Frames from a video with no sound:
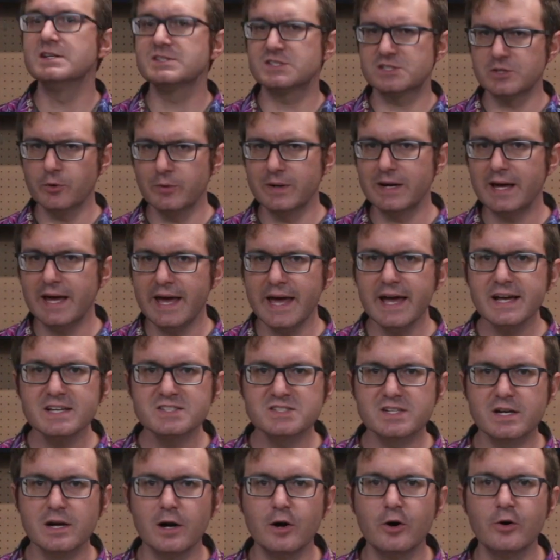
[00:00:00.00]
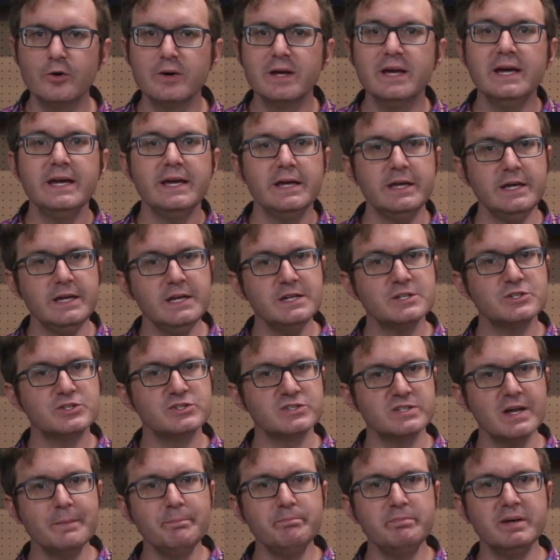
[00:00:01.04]
So in a hex code, each
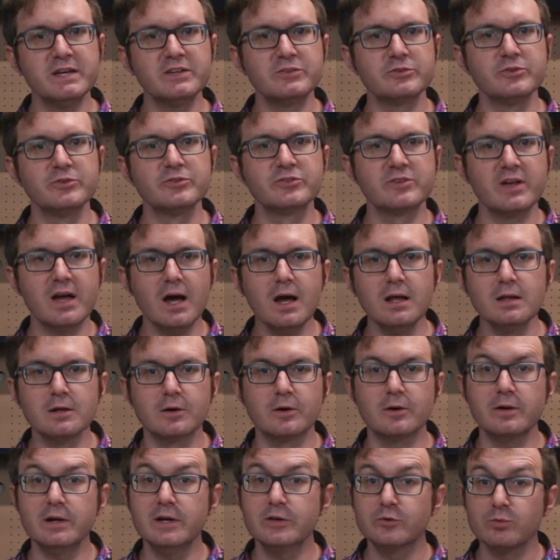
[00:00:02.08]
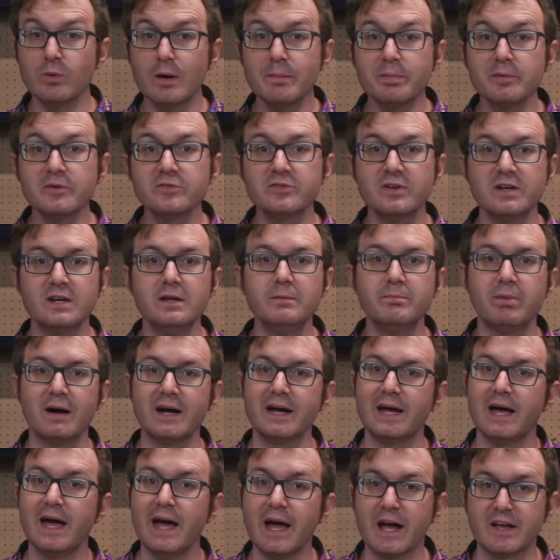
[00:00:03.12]
subpixel's color is represented
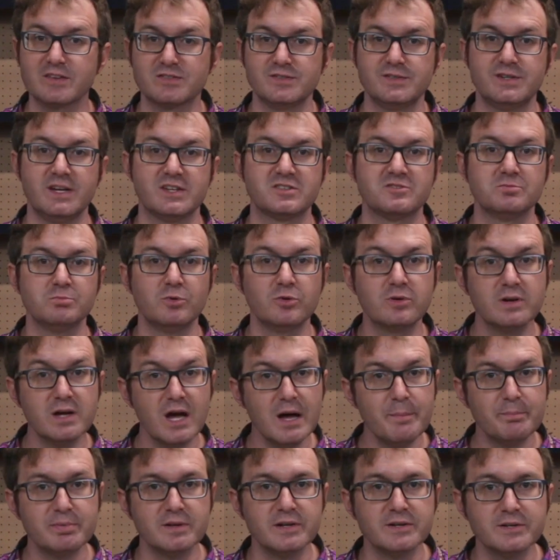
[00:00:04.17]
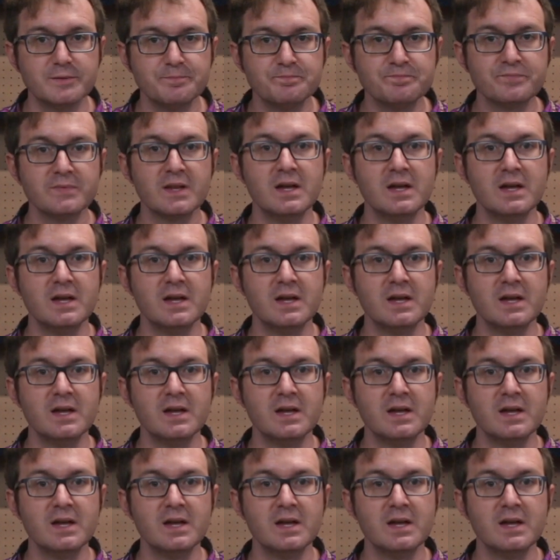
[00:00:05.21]
by a hexadecimal couplet.